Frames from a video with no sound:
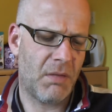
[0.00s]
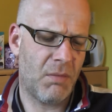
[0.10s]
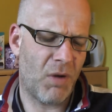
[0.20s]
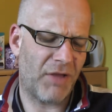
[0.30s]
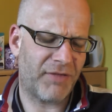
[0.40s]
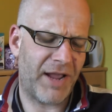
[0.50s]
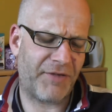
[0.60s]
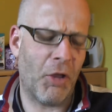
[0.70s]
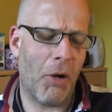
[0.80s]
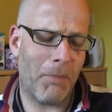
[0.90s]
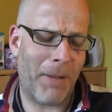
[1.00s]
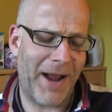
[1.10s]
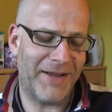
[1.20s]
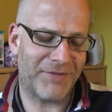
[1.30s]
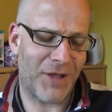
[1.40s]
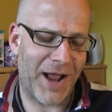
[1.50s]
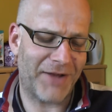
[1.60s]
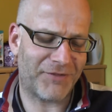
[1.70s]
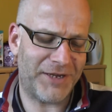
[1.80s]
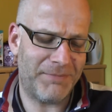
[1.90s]
Well, I say it's not bad. It's not
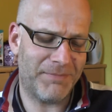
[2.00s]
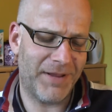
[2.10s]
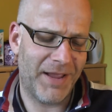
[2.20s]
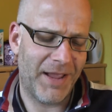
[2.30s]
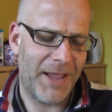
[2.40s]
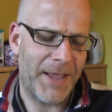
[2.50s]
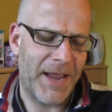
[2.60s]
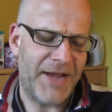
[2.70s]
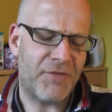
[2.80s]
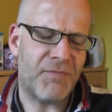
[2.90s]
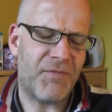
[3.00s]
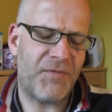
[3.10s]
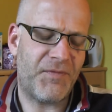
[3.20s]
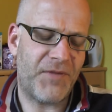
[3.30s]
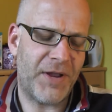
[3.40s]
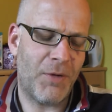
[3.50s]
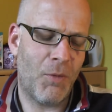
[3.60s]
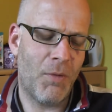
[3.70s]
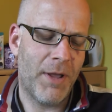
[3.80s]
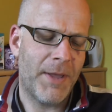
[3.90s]
actually. It doesn't
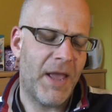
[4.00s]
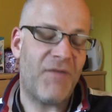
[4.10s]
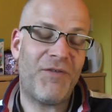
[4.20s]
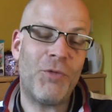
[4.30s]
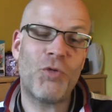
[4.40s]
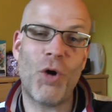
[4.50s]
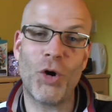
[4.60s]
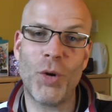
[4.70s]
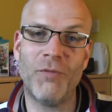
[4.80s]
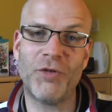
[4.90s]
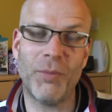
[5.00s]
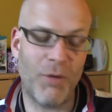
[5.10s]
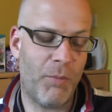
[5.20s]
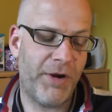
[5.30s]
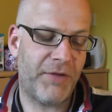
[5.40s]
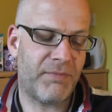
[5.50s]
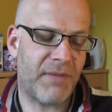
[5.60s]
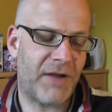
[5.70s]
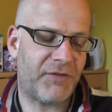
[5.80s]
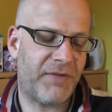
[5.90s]
feel. It feels quite comfortable, but it
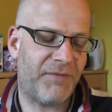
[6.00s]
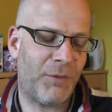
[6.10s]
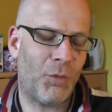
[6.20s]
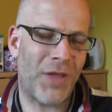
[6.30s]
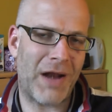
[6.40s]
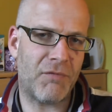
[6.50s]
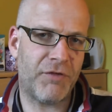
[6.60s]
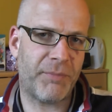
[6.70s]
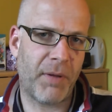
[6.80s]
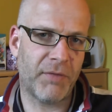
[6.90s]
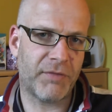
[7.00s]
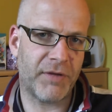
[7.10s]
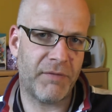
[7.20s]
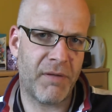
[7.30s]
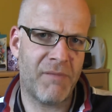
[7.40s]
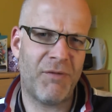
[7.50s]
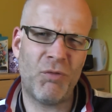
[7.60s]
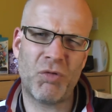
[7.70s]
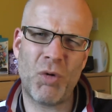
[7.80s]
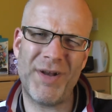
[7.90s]
doesn't actually feel that responsive. It
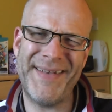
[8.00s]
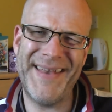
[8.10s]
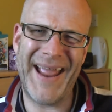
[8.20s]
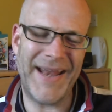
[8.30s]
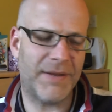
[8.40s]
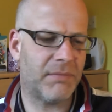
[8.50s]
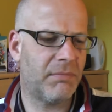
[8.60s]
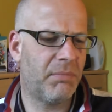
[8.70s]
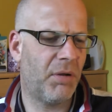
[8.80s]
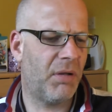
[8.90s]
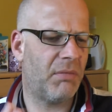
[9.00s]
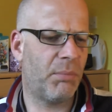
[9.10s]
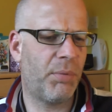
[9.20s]
feels quite dead. But